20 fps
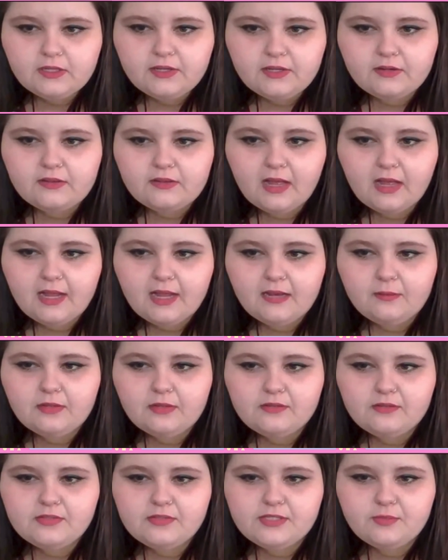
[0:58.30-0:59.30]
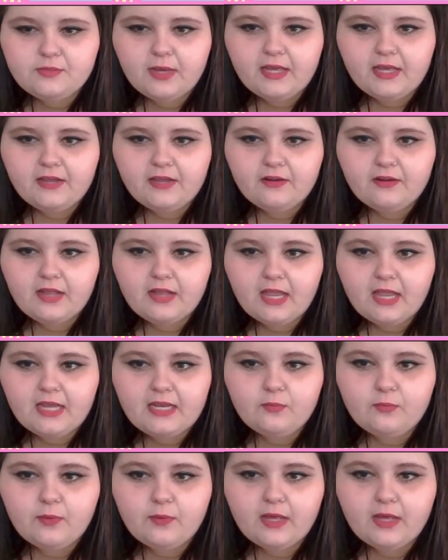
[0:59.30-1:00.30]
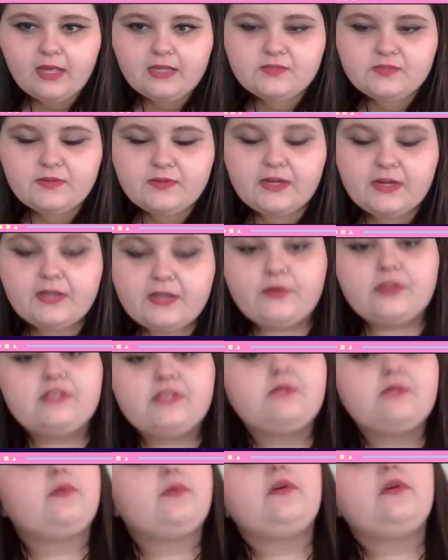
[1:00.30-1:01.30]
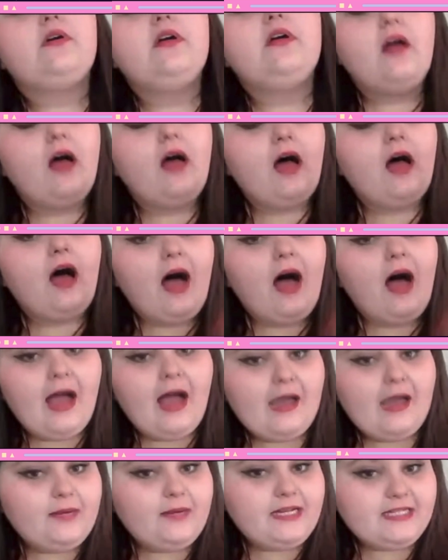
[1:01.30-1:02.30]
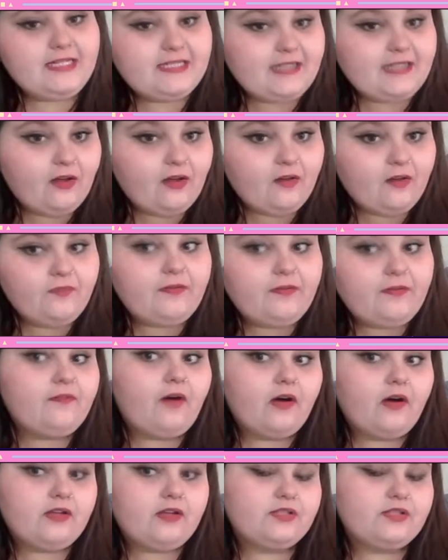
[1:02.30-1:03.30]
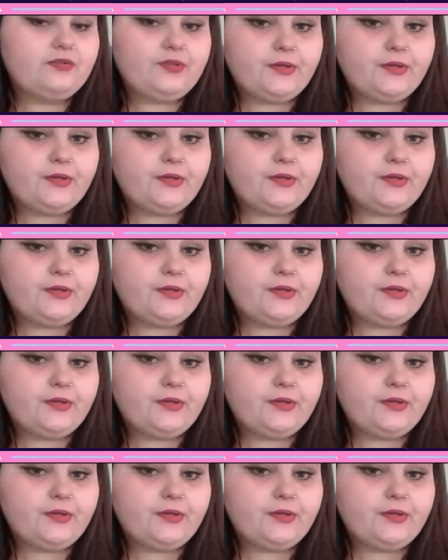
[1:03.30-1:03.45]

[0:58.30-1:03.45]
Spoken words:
You're lying about losing weight, you're gaining weight, it's very noticeable. I myself have also